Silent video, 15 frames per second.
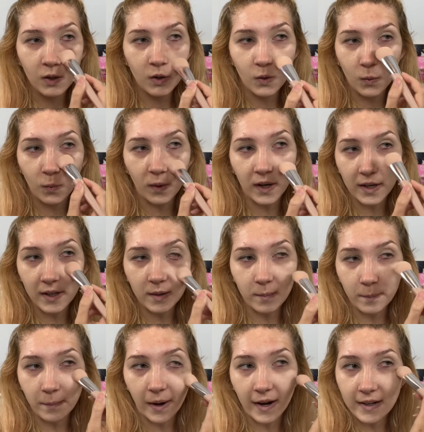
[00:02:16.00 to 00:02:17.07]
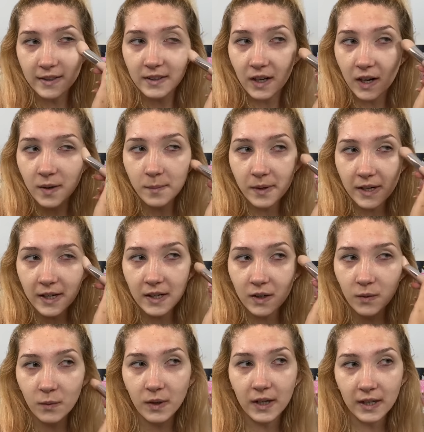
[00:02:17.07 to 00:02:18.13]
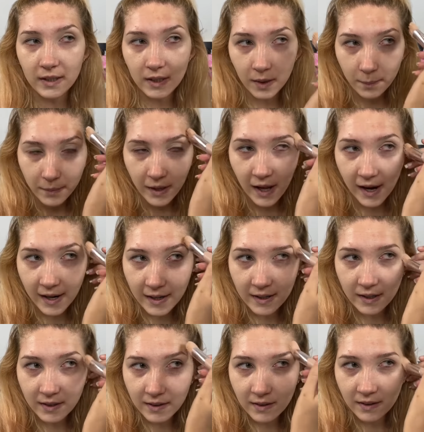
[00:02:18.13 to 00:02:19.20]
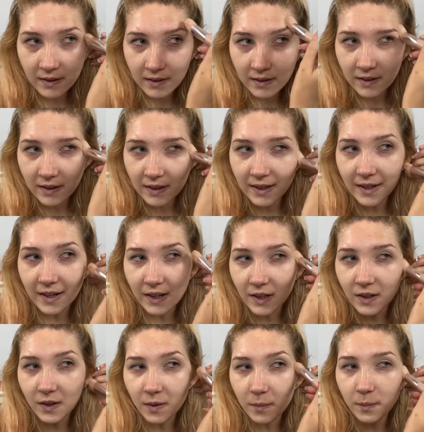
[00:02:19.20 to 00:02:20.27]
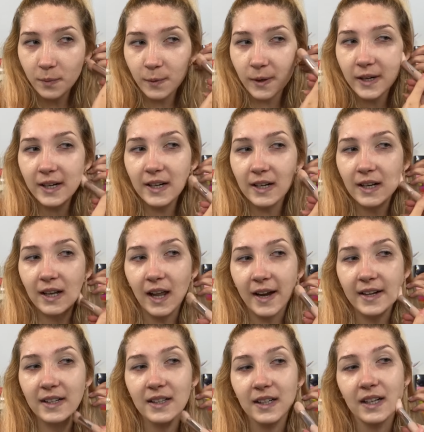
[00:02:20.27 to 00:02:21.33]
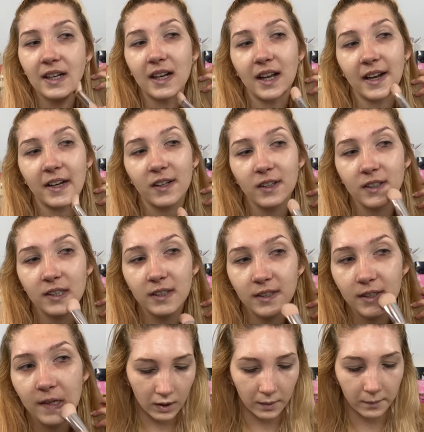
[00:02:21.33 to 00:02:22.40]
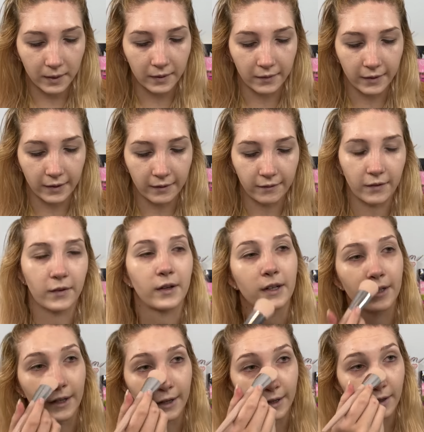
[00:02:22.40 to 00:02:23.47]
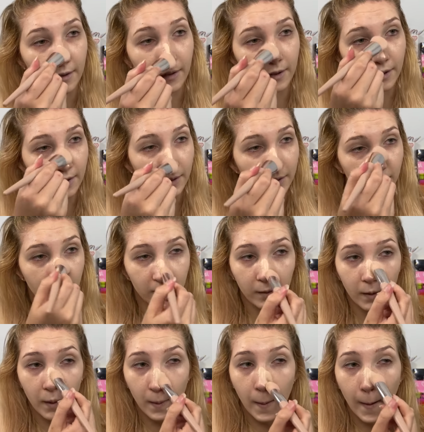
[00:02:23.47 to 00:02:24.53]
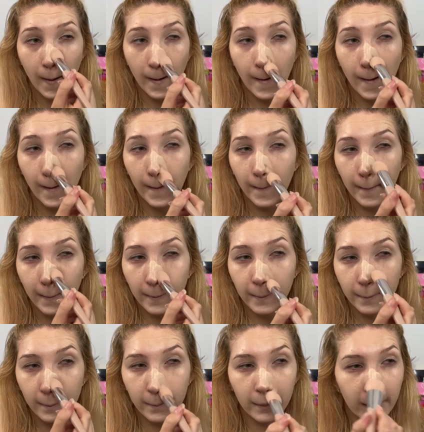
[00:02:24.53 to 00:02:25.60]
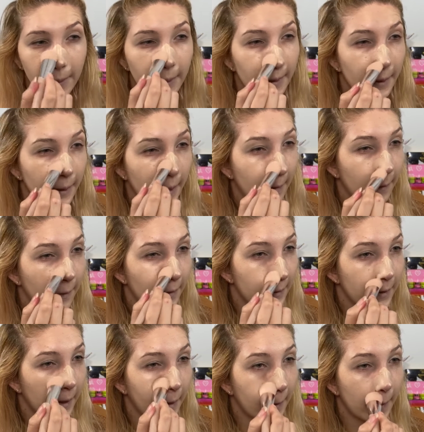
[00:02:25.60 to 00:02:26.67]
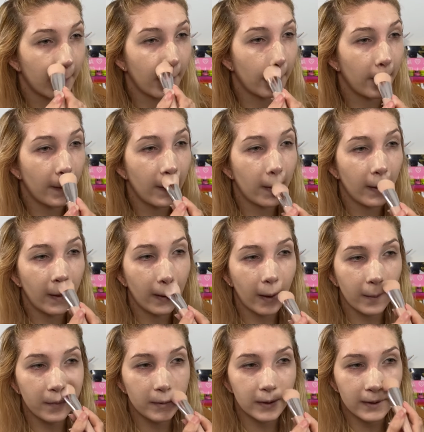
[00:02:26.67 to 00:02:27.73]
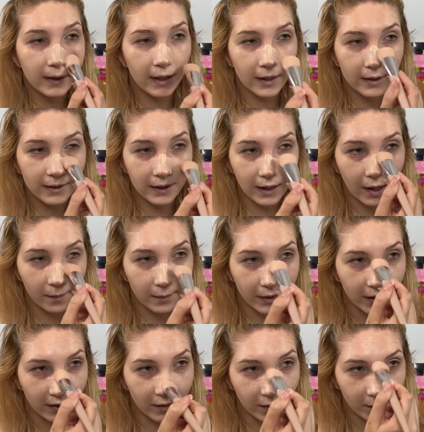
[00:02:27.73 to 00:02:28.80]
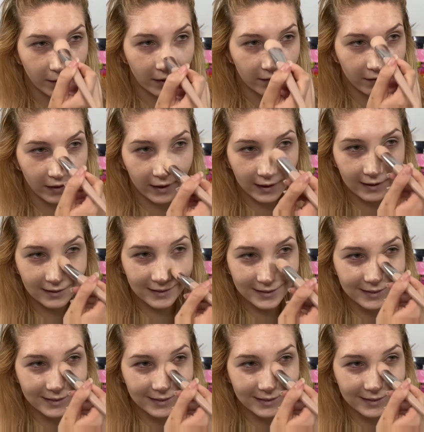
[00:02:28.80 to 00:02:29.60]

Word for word: works best on me when it's applied in pretty light layers. I'm not really focusing on blending it out a ton. I'm just kind of slapping it on my face